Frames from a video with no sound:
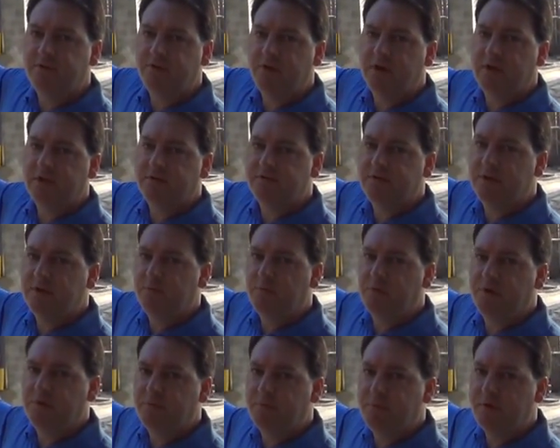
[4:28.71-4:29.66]
so you can see
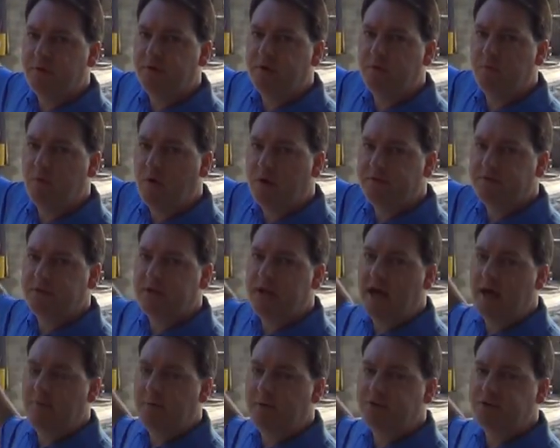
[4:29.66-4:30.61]
where the building was
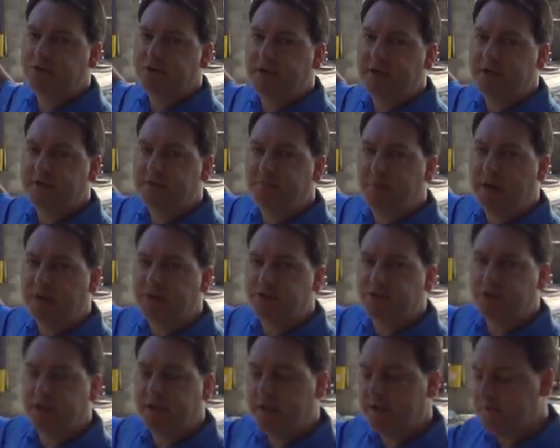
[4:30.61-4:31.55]
and how much the
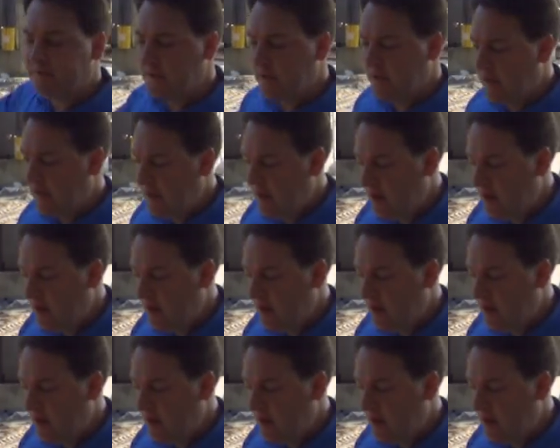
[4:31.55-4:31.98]
expansion is.